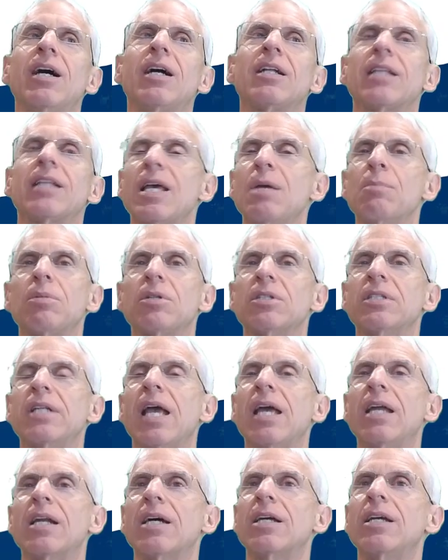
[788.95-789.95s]

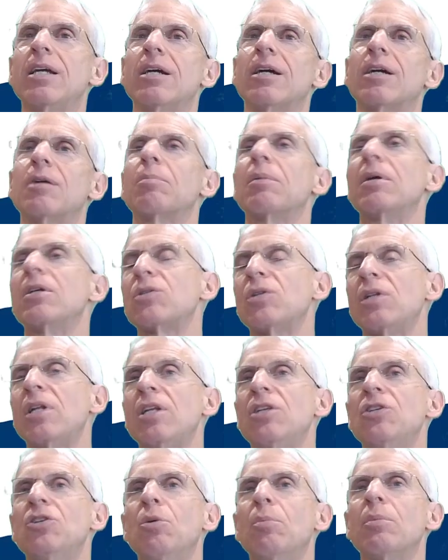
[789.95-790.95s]
labeled data here,
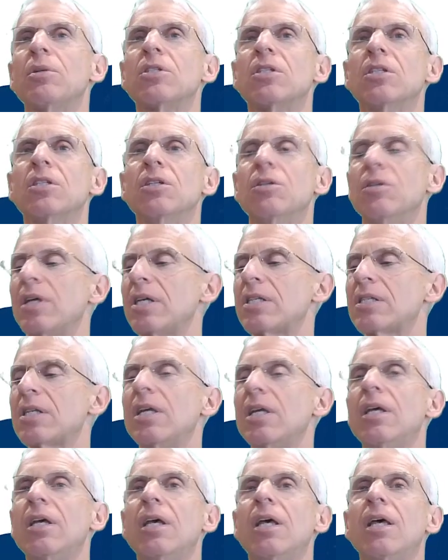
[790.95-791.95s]
because we need humans to do
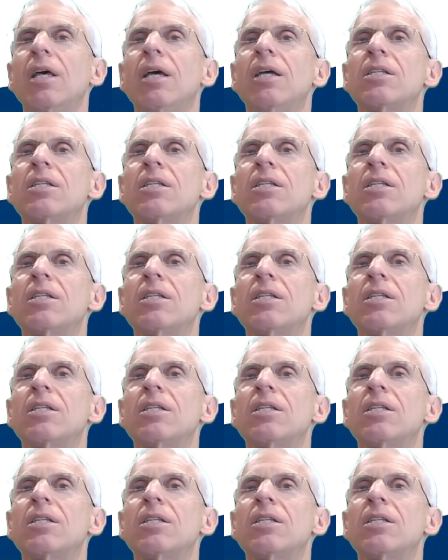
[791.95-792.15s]
this.